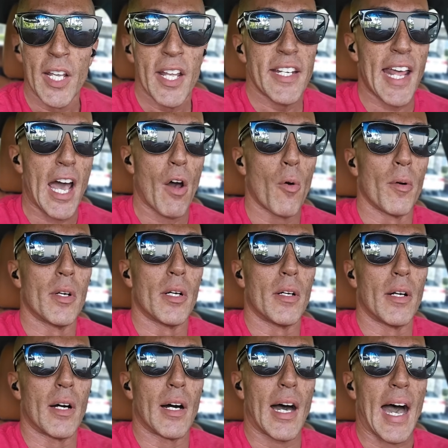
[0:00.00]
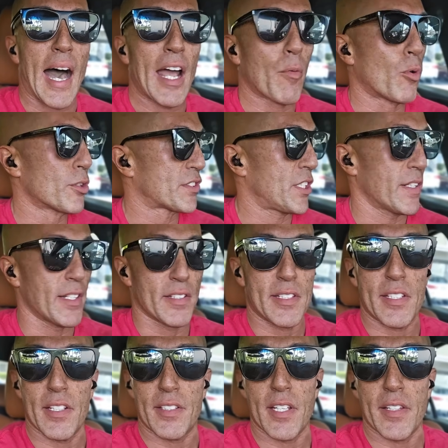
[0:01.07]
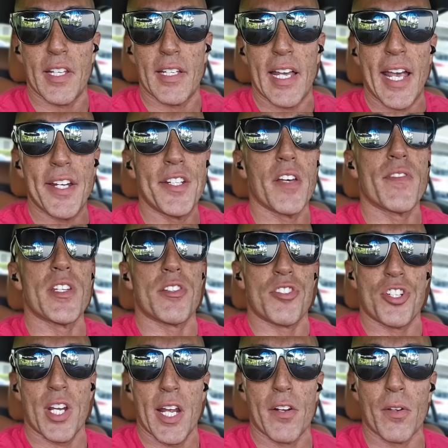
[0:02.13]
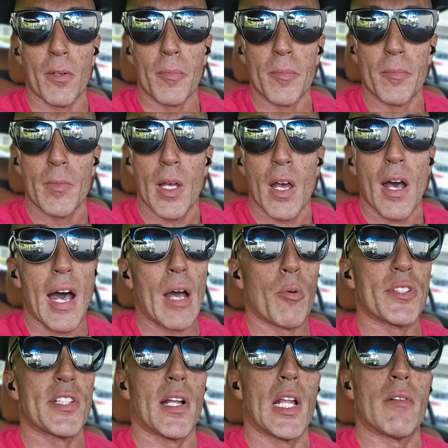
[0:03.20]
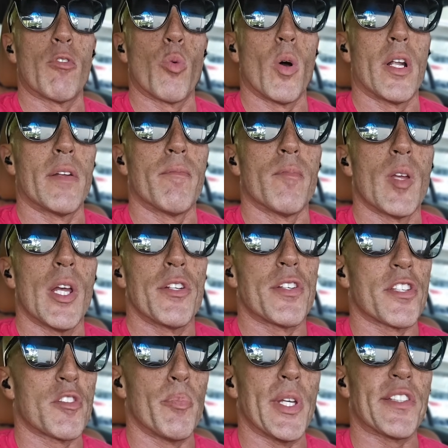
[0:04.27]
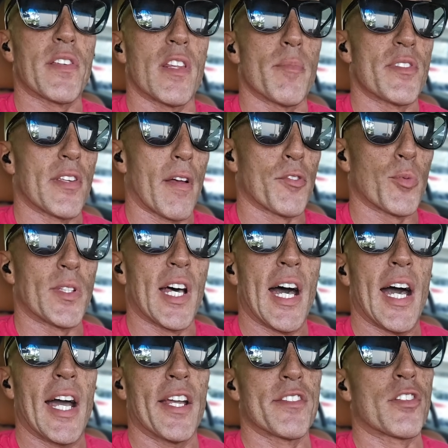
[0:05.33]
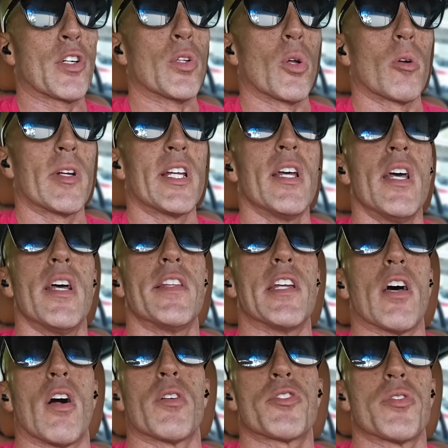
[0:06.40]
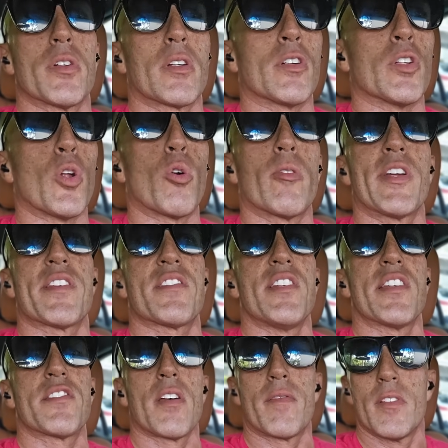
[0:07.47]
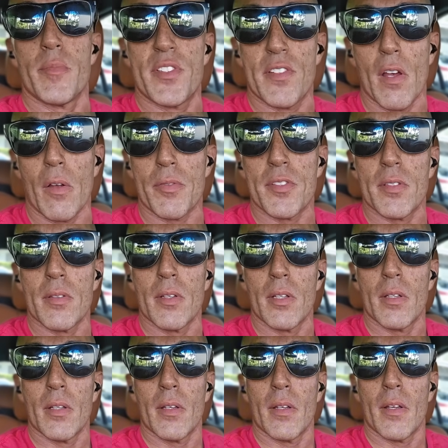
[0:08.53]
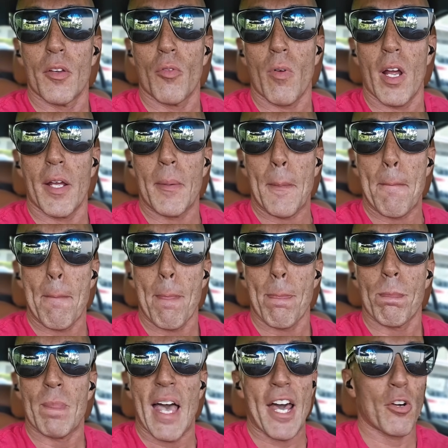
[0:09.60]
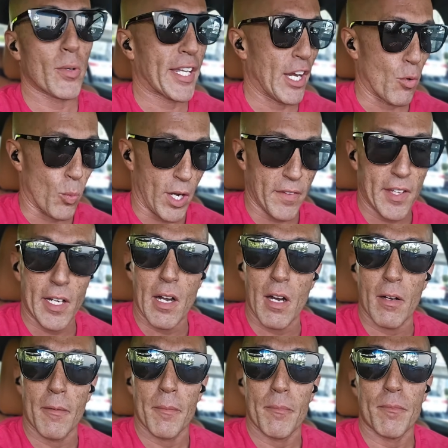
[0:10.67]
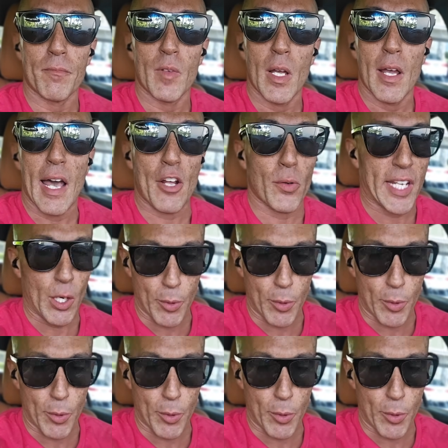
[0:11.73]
Now, I will, to the end of this channel, I will tell everyone to speak to themselves with the highest glory, the ultra gloriousness of themselves, right? I don't care where they are. I don't care